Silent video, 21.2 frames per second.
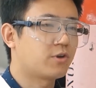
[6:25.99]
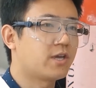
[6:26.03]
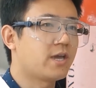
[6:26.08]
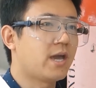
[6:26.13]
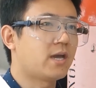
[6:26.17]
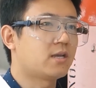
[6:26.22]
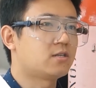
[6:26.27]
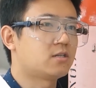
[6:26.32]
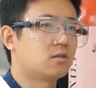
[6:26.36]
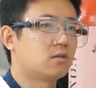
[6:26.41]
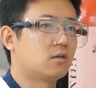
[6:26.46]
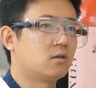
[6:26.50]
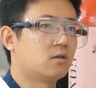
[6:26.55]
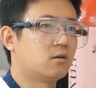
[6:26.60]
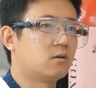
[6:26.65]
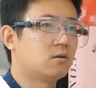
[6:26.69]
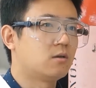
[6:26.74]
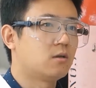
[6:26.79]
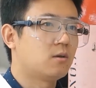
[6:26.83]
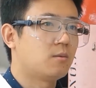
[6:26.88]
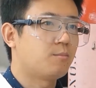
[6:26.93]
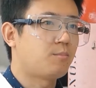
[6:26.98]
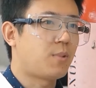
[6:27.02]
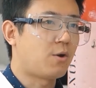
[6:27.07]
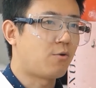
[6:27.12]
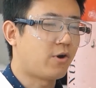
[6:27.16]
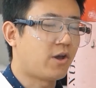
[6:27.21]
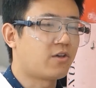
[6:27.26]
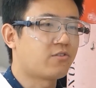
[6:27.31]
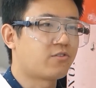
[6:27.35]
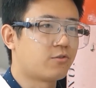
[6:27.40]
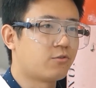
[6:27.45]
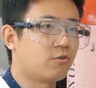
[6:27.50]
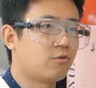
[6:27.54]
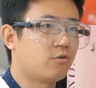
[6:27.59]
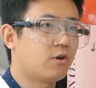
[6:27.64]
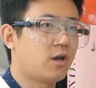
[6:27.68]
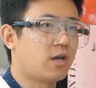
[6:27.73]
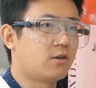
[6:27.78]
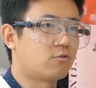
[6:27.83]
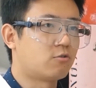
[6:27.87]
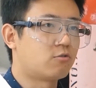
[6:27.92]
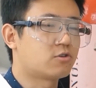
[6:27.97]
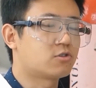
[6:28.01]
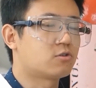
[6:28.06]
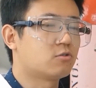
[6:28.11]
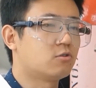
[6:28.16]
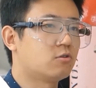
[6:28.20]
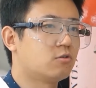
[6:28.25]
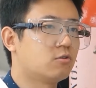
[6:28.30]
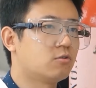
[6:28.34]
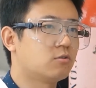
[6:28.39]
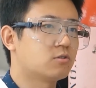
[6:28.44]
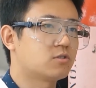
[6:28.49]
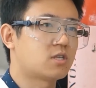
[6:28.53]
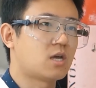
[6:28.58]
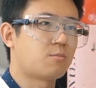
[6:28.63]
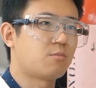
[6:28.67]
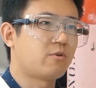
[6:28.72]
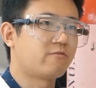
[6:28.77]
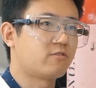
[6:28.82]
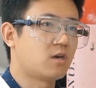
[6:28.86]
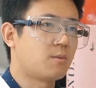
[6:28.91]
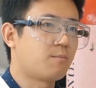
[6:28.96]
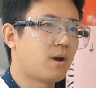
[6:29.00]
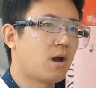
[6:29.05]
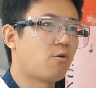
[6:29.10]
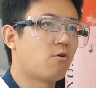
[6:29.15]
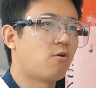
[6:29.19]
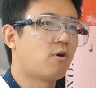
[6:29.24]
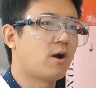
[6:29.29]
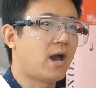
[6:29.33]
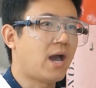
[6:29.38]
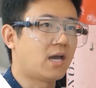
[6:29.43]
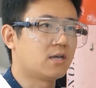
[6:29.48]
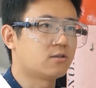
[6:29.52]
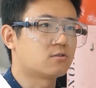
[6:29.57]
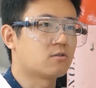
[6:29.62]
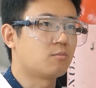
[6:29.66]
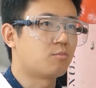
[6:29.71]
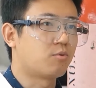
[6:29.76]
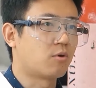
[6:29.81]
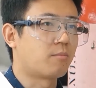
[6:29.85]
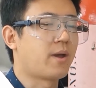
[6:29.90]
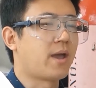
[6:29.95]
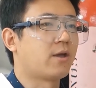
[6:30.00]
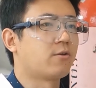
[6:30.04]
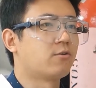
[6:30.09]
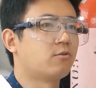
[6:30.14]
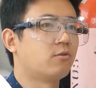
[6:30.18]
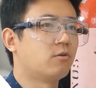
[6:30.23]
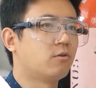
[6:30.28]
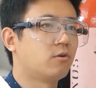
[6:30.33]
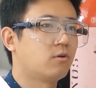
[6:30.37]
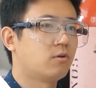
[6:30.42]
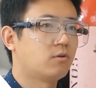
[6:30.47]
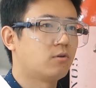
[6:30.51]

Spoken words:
looking at bioethanol and also some of the bioisopropanol.